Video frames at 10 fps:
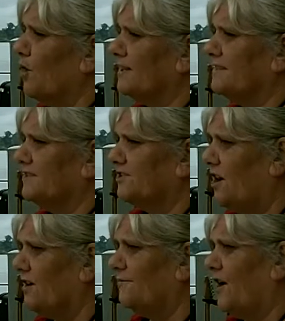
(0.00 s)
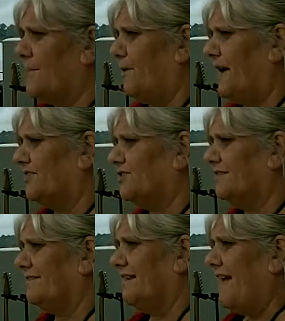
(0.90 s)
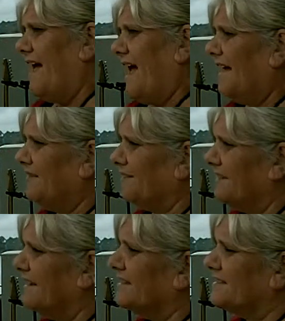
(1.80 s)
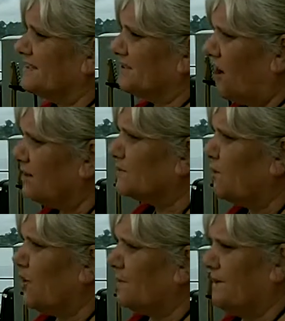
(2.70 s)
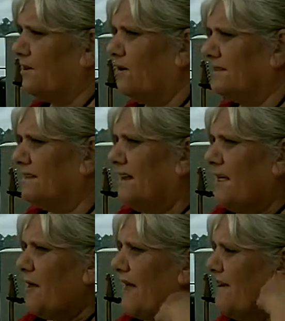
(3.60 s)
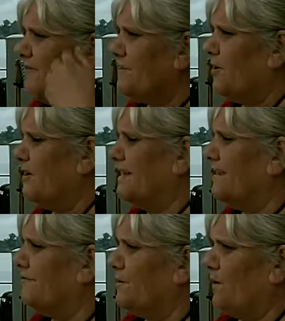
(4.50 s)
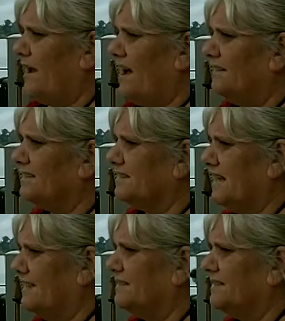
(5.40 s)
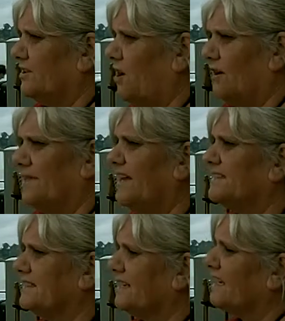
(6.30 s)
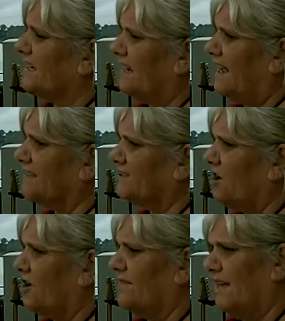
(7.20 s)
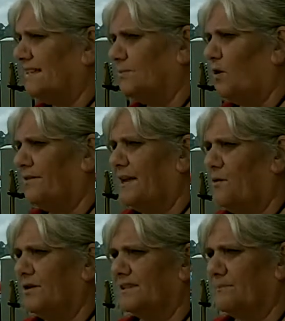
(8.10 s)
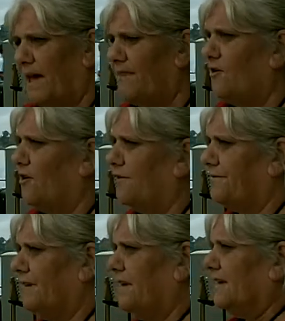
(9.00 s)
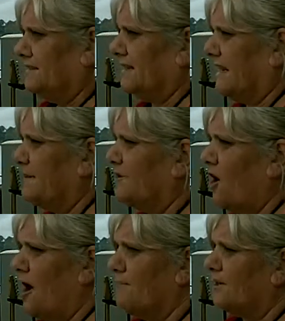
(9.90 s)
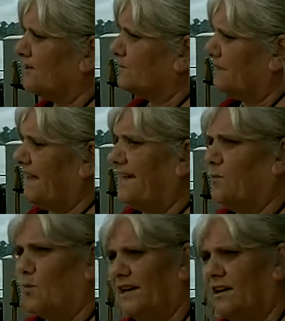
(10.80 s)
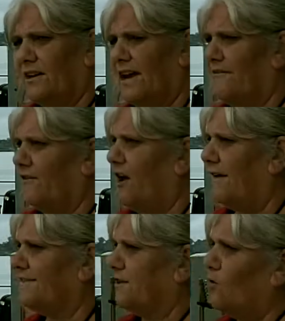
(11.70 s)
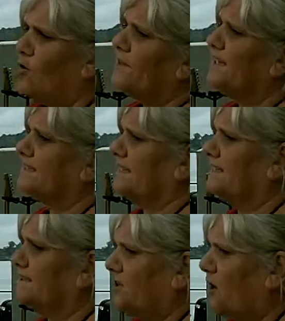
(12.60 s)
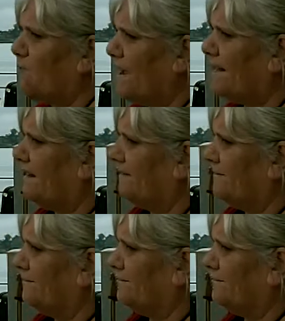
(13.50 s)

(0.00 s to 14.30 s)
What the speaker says: works in song and vibration. And the thing is, the songs work because everybody everywhere understands the song and they're singing a loud song, and that's what they want, is Mother Earth to keep going, because without it we don't have life. So all these things don't matter.